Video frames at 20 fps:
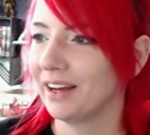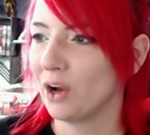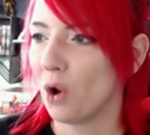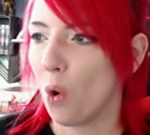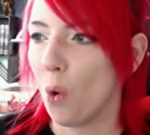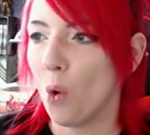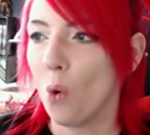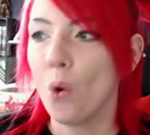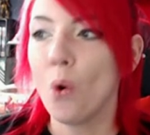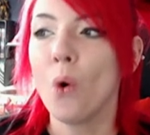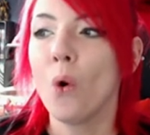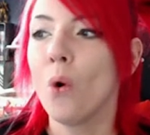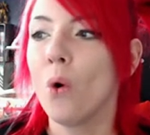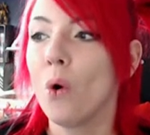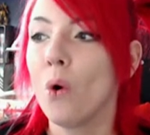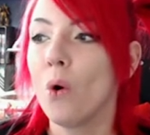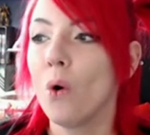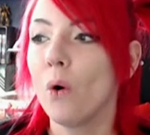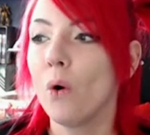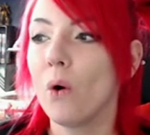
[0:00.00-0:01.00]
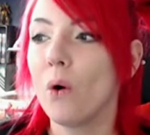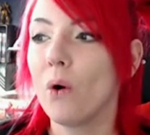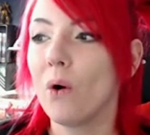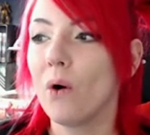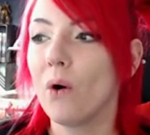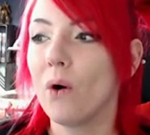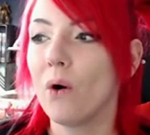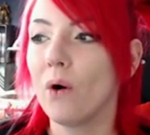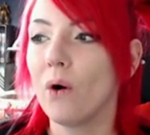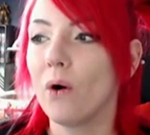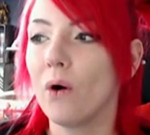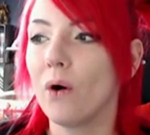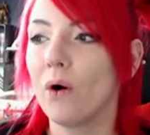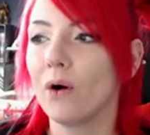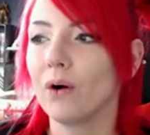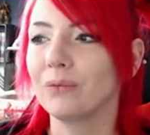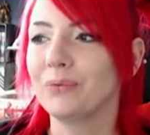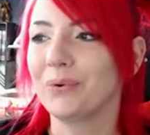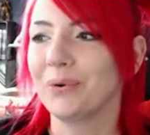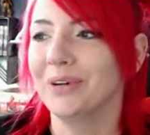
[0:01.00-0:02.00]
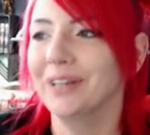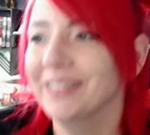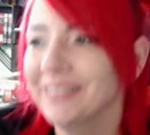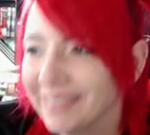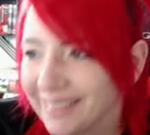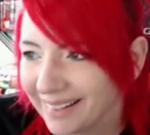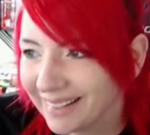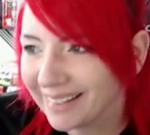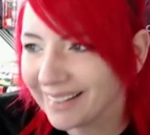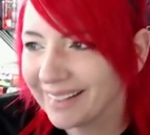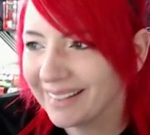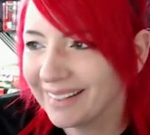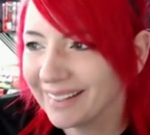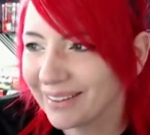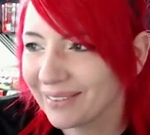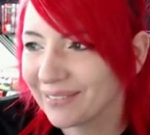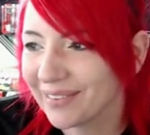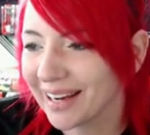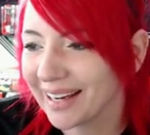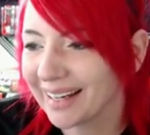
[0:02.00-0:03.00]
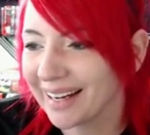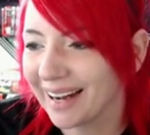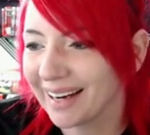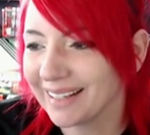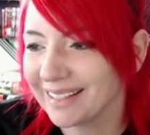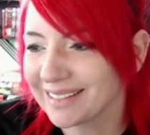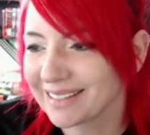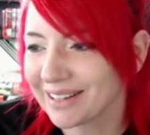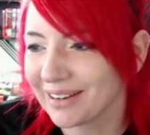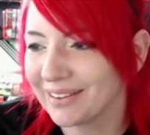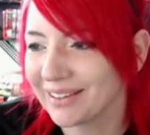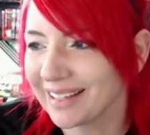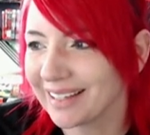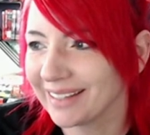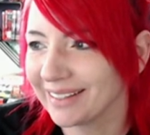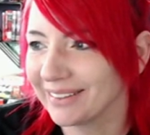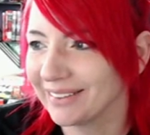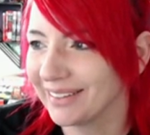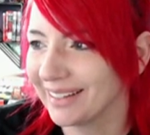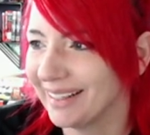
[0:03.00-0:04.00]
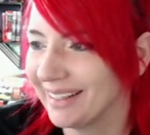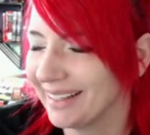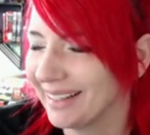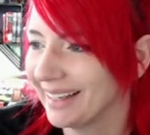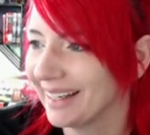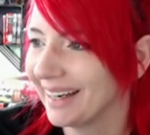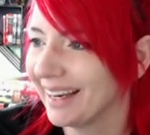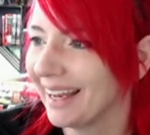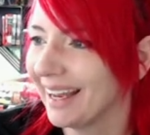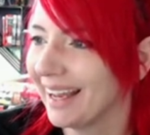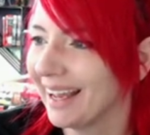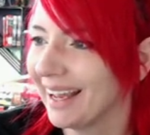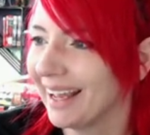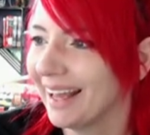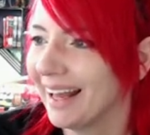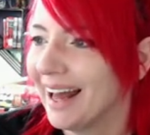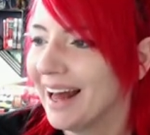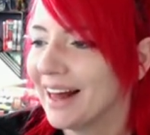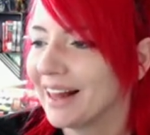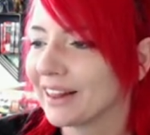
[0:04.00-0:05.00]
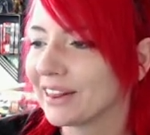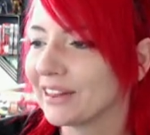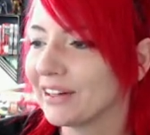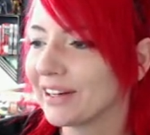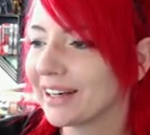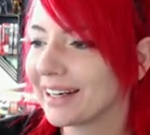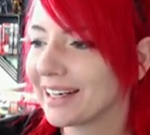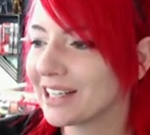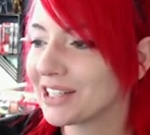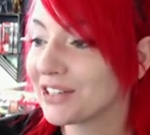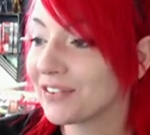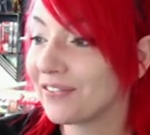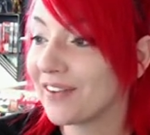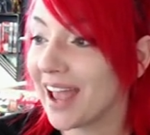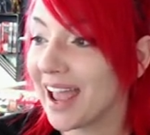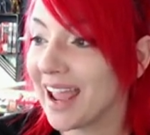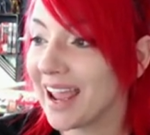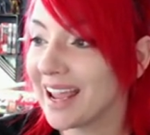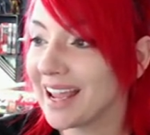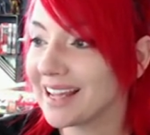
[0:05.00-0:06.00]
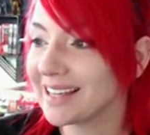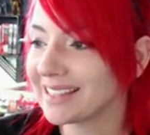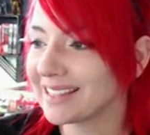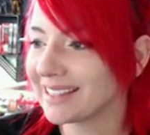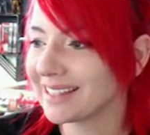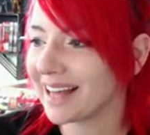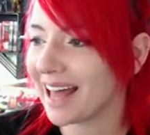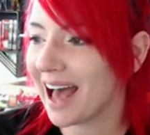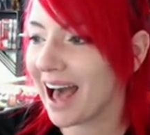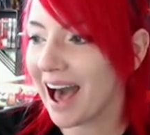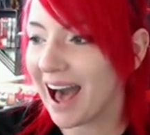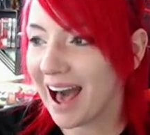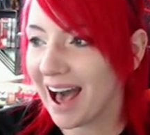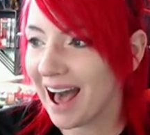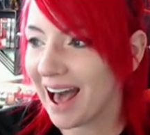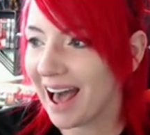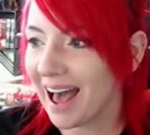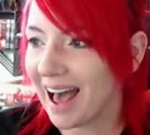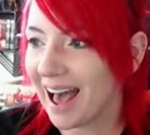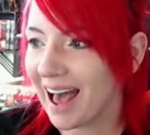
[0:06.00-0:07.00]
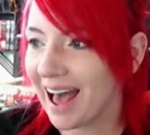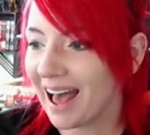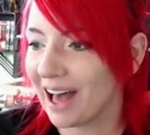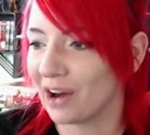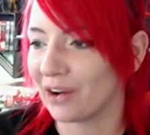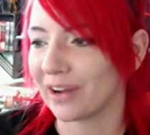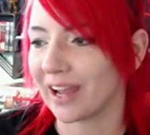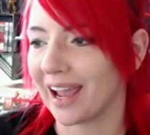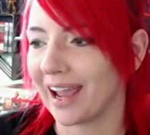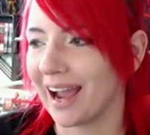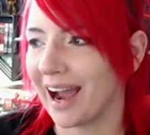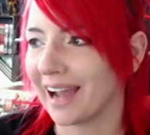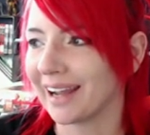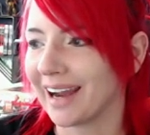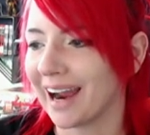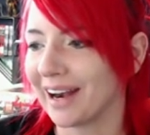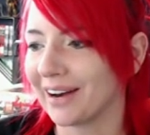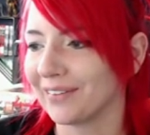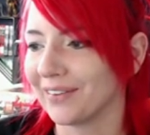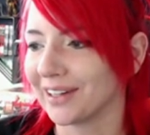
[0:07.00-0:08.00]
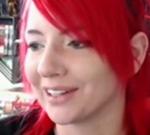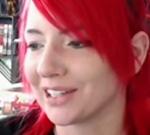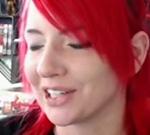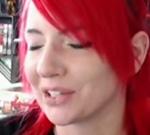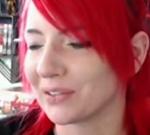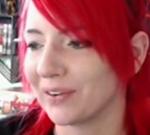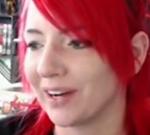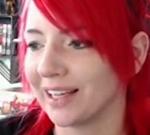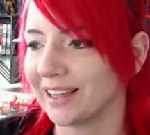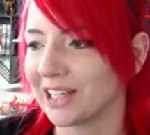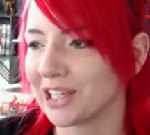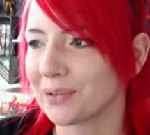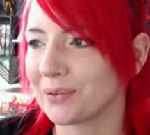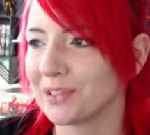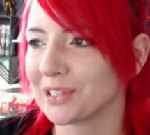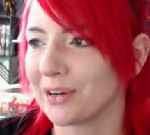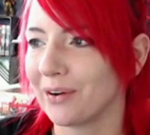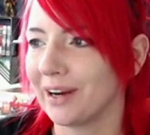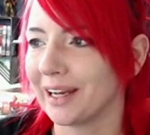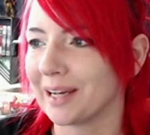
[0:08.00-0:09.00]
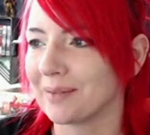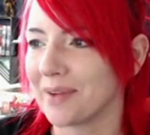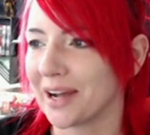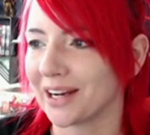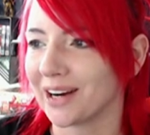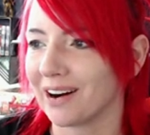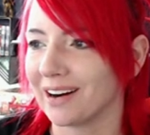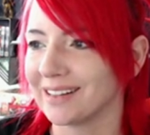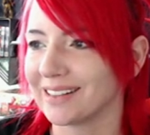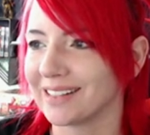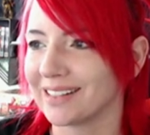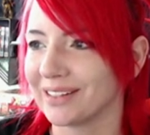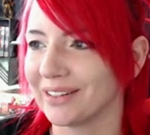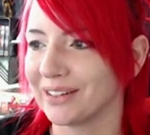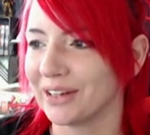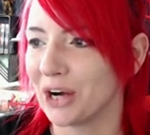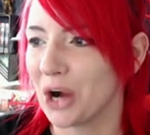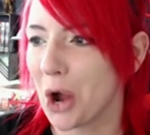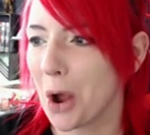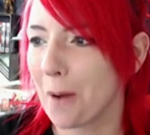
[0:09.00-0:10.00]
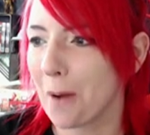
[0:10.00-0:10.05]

Ooh. Oh my God, he's so cute. Look at his face. Ah! Okay, I kind of want this one. This one's going in my cart too.